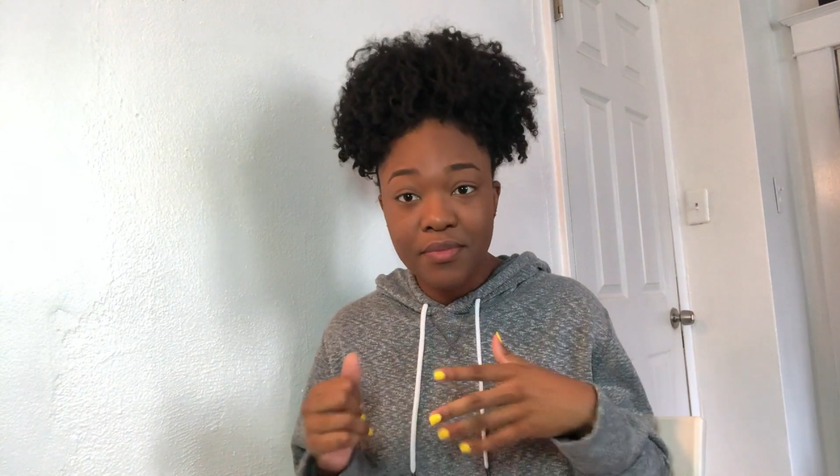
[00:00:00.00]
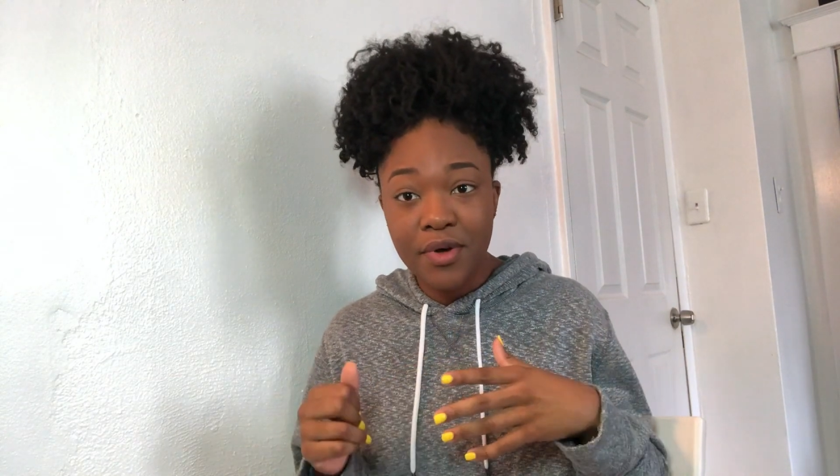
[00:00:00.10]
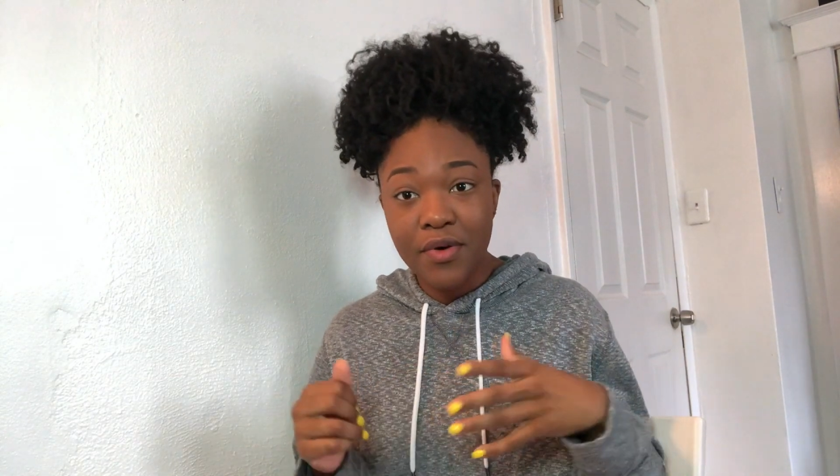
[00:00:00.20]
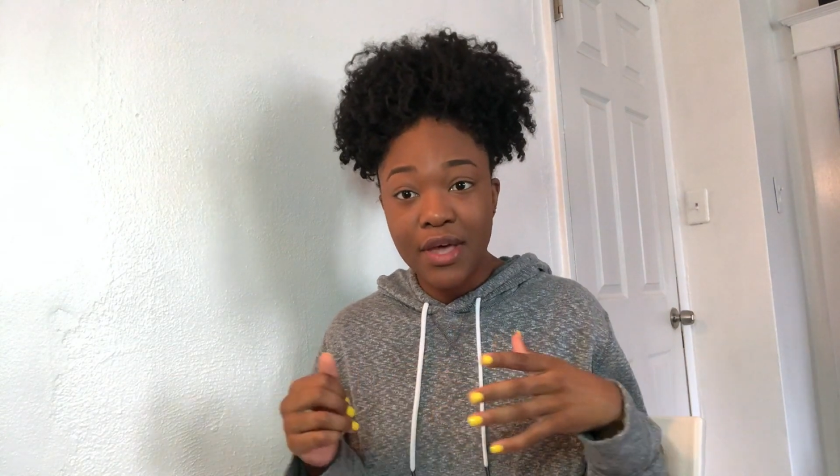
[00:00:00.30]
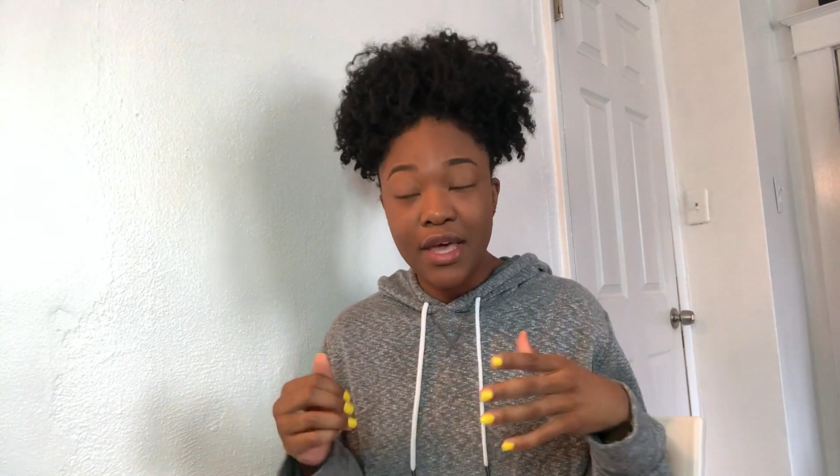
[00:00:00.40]

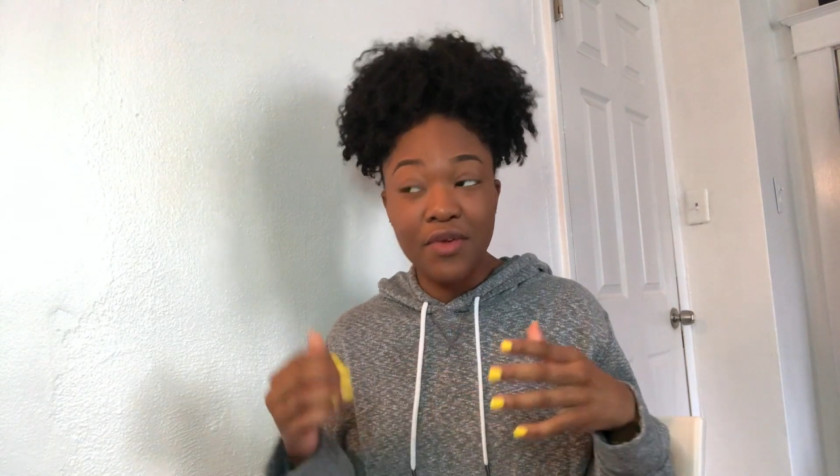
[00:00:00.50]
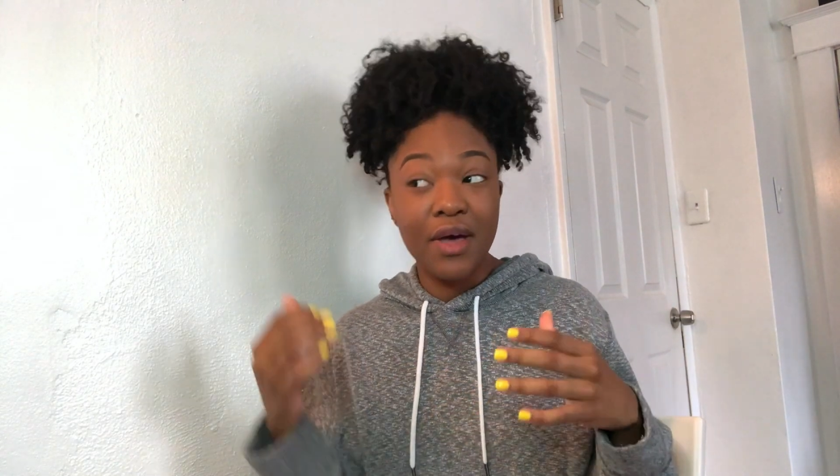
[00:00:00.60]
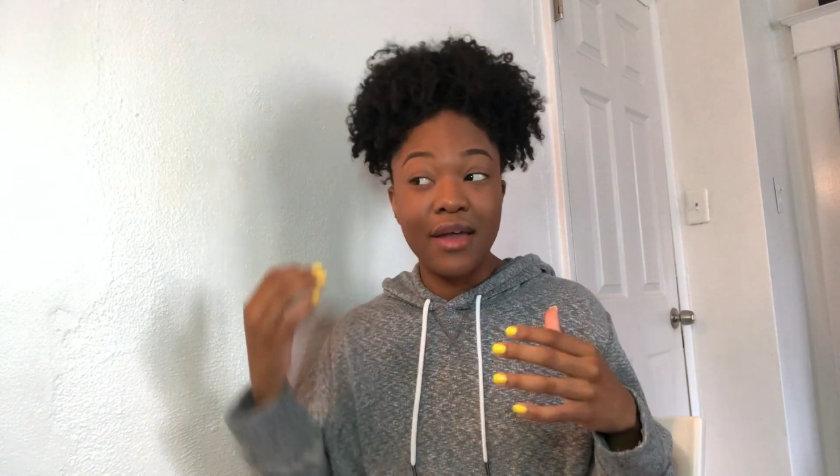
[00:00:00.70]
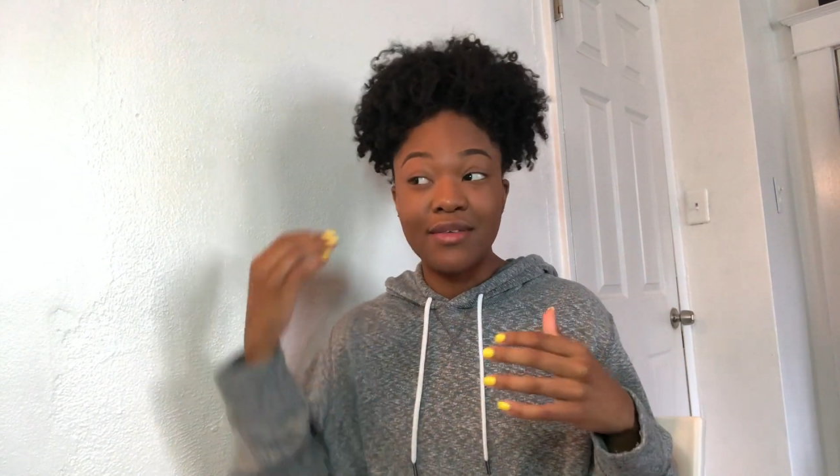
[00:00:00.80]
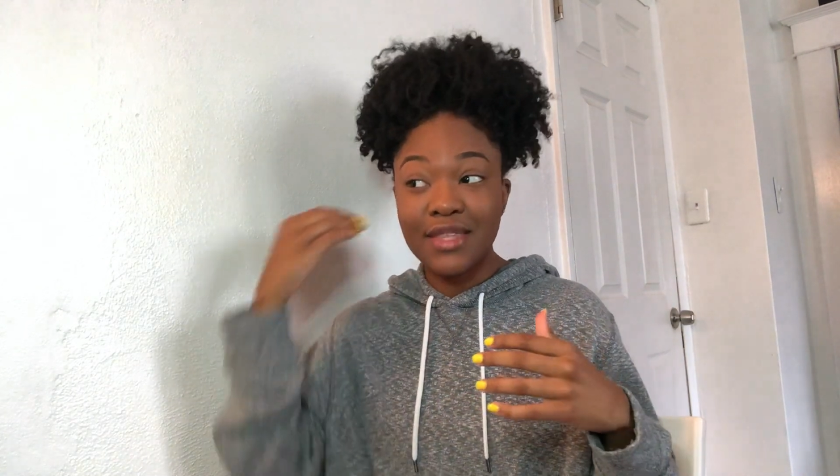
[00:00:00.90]
Okay, you
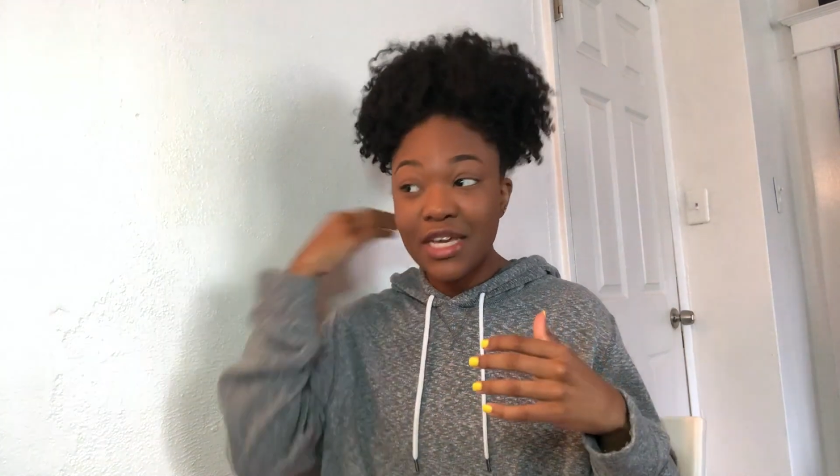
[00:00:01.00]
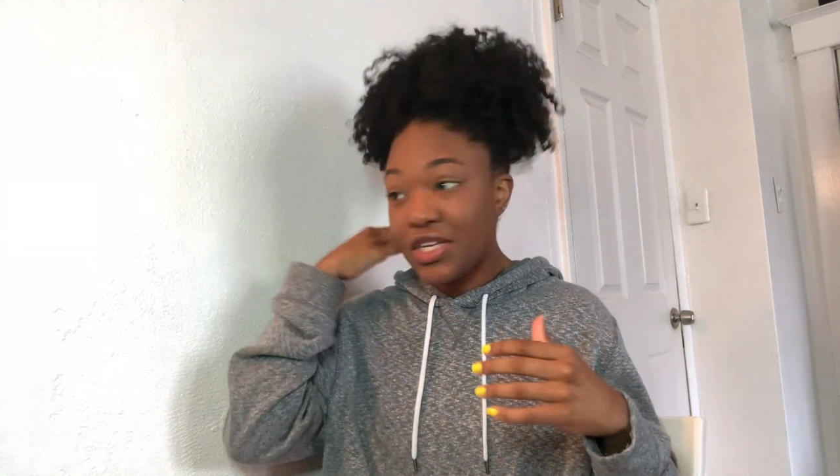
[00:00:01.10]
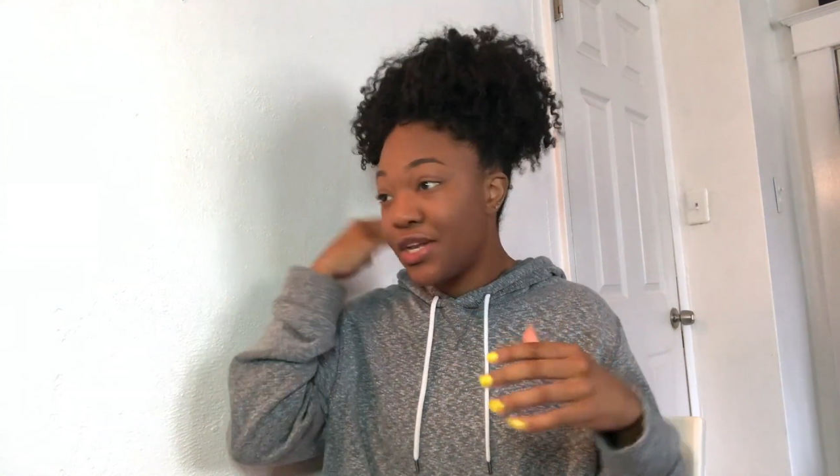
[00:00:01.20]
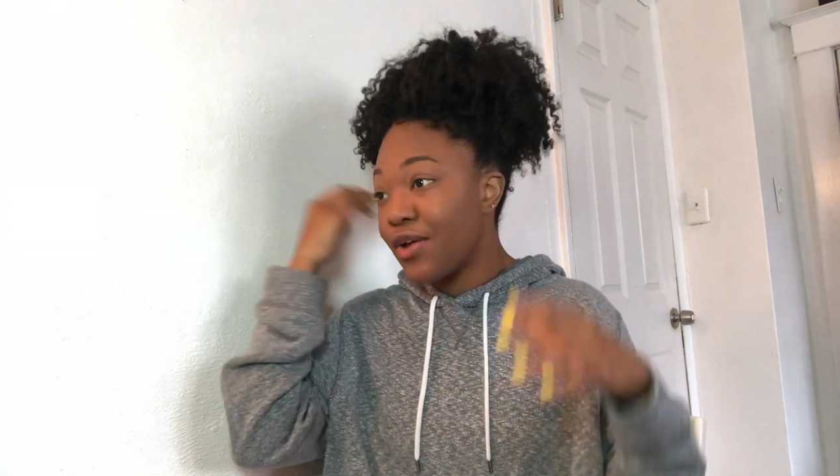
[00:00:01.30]
gotta section it